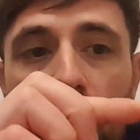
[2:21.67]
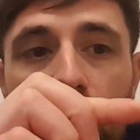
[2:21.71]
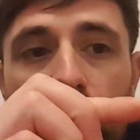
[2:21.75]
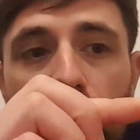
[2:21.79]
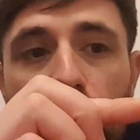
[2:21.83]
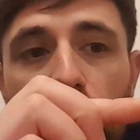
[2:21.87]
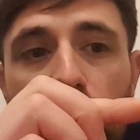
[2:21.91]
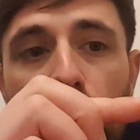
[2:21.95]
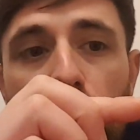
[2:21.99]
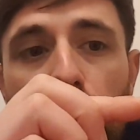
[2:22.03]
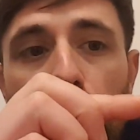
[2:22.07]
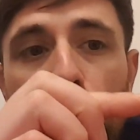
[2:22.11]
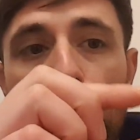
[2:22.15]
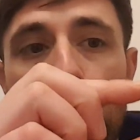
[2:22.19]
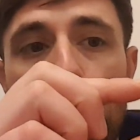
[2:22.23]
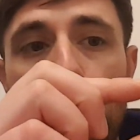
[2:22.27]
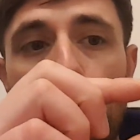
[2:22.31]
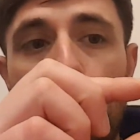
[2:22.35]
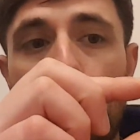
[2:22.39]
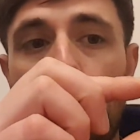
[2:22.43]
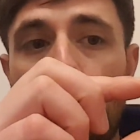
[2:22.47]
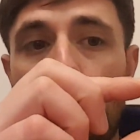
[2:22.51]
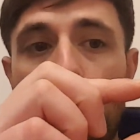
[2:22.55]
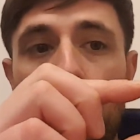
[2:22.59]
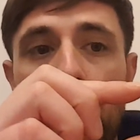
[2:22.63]
2,
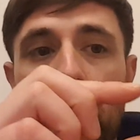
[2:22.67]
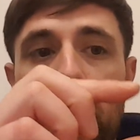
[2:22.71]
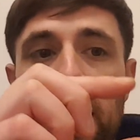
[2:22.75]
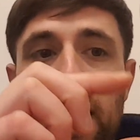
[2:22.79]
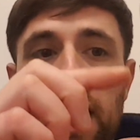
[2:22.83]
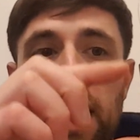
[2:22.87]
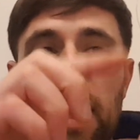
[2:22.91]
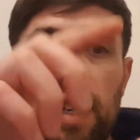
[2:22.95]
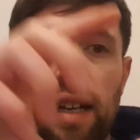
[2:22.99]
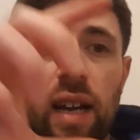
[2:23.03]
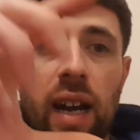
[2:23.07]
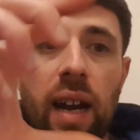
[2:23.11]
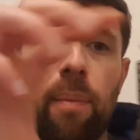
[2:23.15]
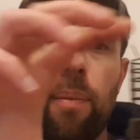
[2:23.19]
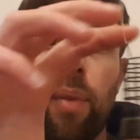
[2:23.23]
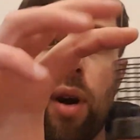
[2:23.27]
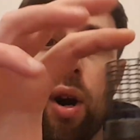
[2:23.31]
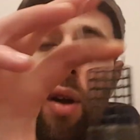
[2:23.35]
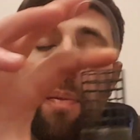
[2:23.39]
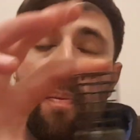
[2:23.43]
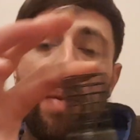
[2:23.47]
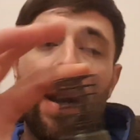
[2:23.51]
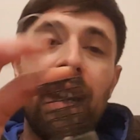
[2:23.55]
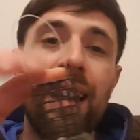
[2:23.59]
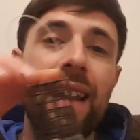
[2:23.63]
3, but
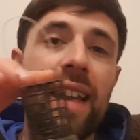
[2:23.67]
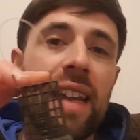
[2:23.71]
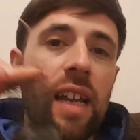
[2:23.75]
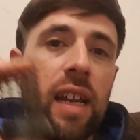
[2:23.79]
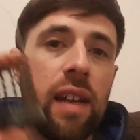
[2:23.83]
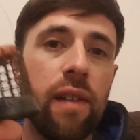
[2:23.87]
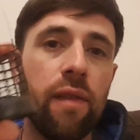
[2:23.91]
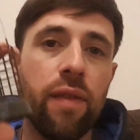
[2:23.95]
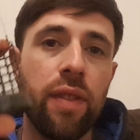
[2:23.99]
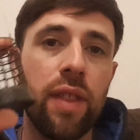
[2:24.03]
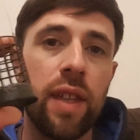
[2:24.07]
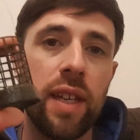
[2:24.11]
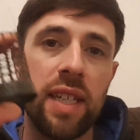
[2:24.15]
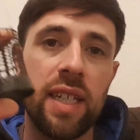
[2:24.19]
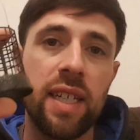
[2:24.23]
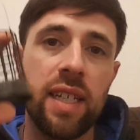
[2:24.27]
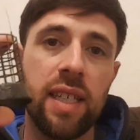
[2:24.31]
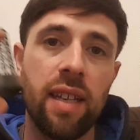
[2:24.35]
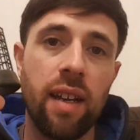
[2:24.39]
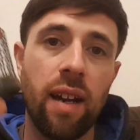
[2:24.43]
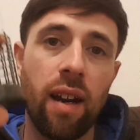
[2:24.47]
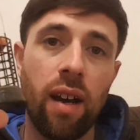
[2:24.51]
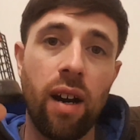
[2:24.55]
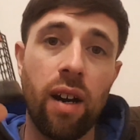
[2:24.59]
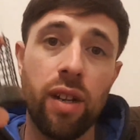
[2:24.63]
I believe this is
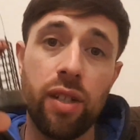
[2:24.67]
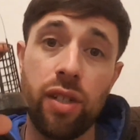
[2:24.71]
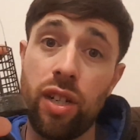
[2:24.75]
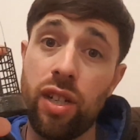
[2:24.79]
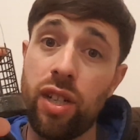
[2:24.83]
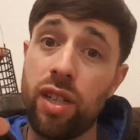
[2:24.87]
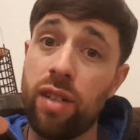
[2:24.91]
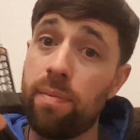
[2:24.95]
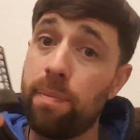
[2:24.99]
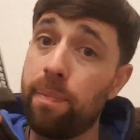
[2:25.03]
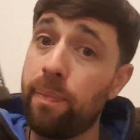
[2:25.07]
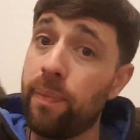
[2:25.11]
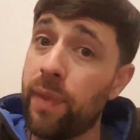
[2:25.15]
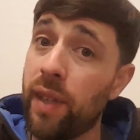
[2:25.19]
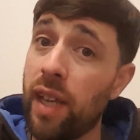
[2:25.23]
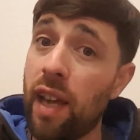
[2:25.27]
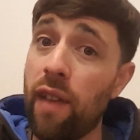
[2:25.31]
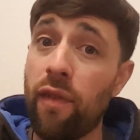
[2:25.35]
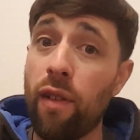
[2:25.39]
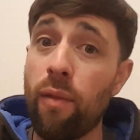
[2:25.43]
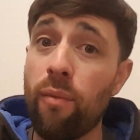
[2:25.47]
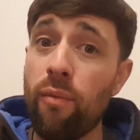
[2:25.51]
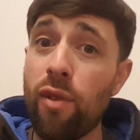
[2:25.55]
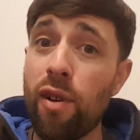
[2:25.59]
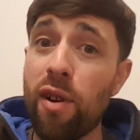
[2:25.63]
the largest.
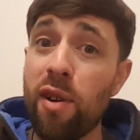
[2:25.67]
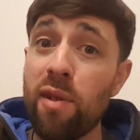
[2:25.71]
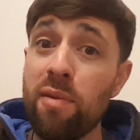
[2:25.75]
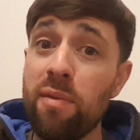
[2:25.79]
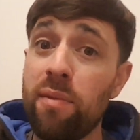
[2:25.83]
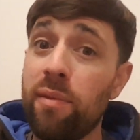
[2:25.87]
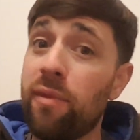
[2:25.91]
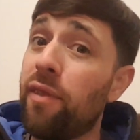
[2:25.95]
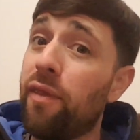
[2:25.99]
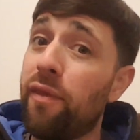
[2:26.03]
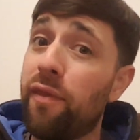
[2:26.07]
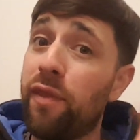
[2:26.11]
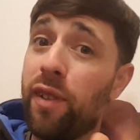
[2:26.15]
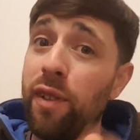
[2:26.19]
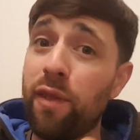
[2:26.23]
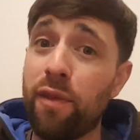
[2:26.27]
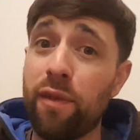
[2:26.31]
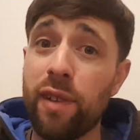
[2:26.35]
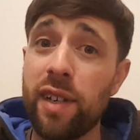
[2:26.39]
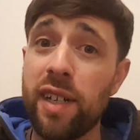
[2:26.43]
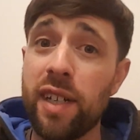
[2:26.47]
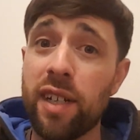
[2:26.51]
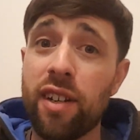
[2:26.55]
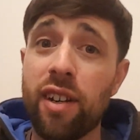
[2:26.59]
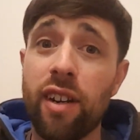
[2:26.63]
If I'm wrong, feel
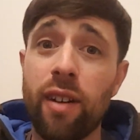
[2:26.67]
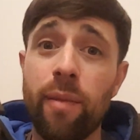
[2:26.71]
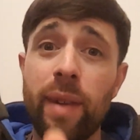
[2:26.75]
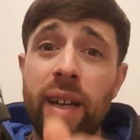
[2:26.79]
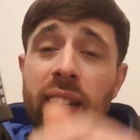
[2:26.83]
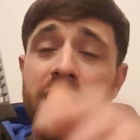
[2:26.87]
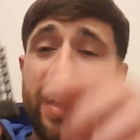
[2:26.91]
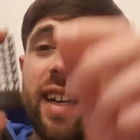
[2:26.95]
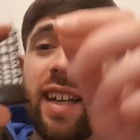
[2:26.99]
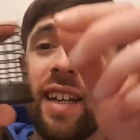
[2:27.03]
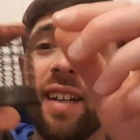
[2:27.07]
free to comment